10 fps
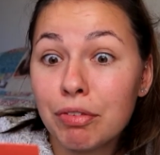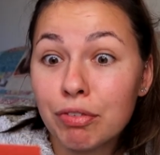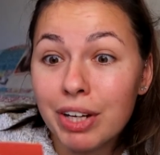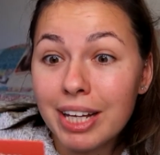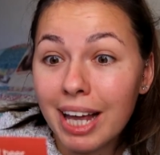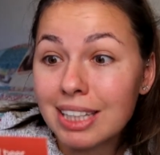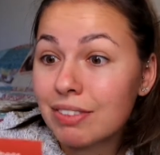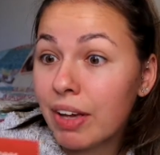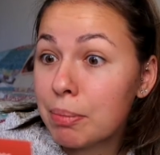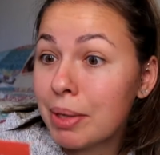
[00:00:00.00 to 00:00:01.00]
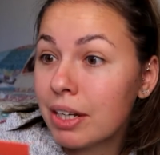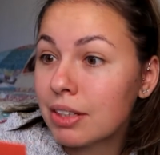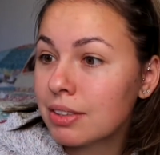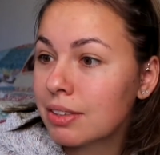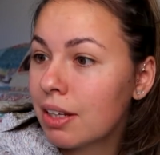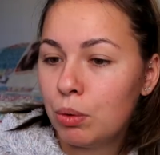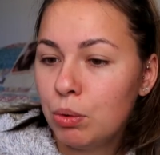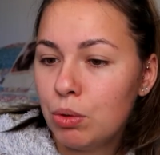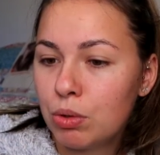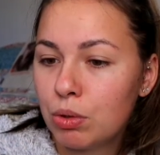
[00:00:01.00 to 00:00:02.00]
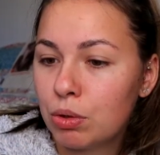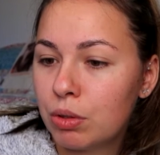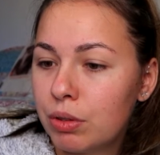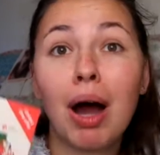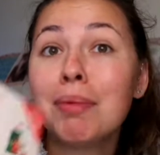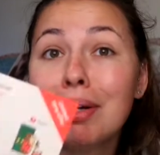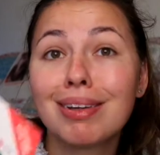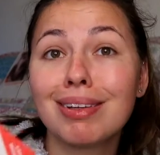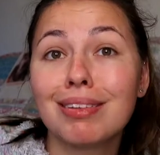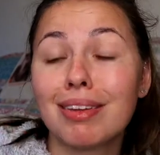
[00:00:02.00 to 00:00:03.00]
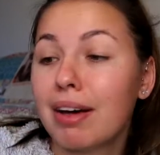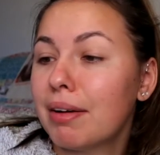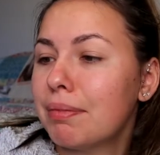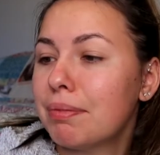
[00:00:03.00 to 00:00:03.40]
free case of 8 beers. Ooh, I'm gonna look into that.